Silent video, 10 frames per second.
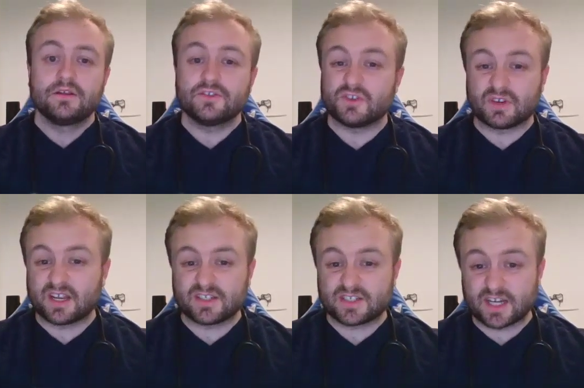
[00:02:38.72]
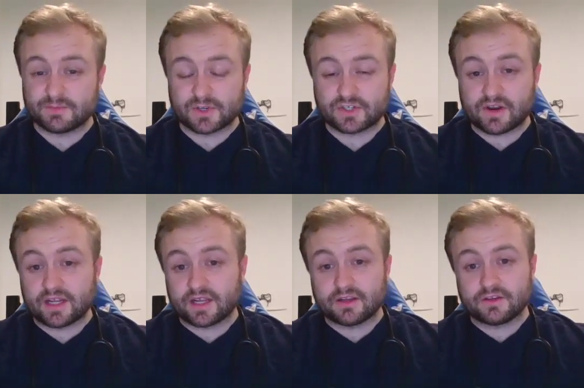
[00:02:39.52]
During each stage of my
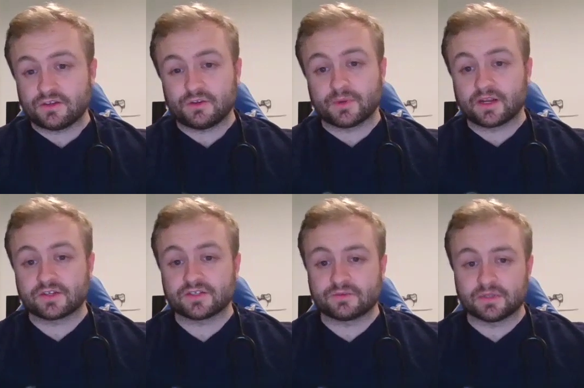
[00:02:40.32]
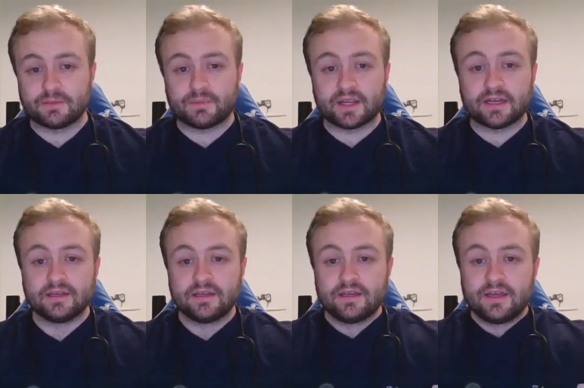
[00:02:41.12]
training, human connection has really
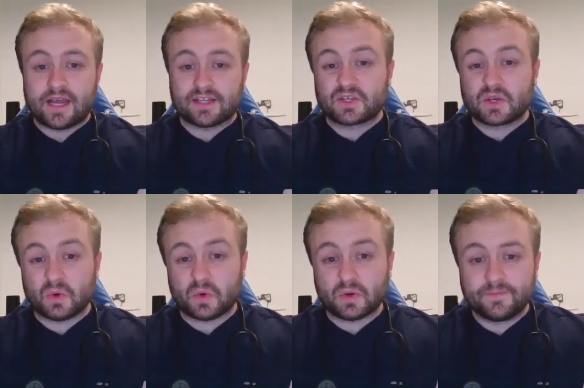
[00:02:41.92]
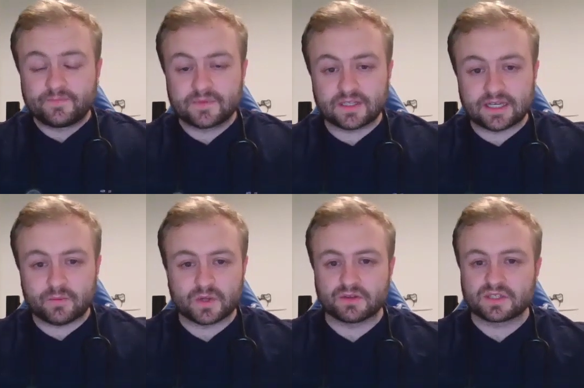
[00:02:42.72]
been at its core,
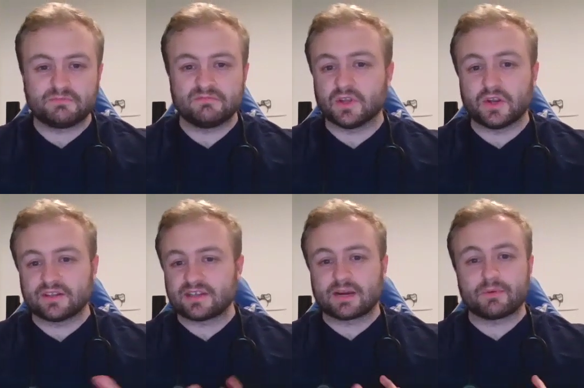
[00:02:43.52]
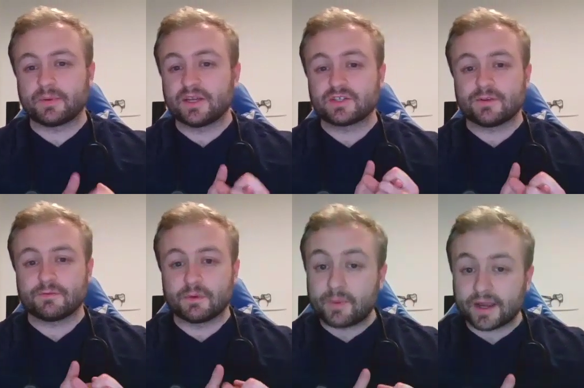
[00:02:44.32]
whether it's learning to take a proper history
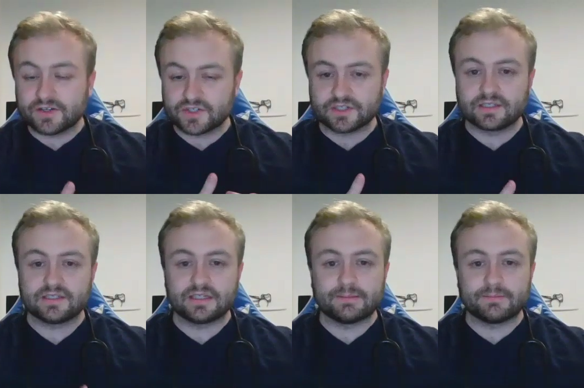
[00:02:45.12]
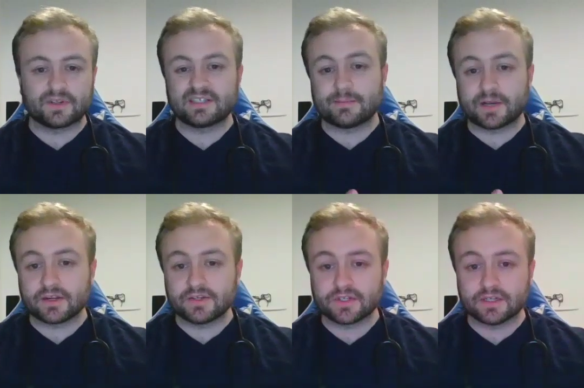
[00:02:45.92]
from a patient, an
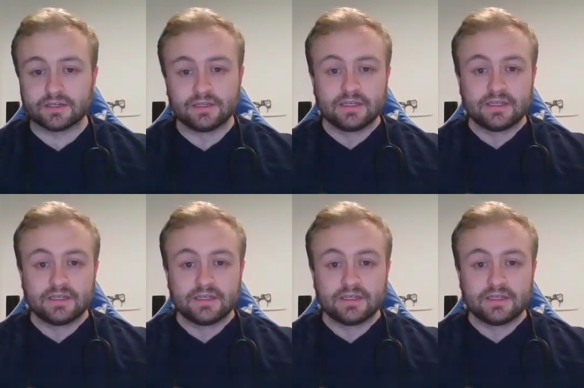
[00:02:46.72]
examination,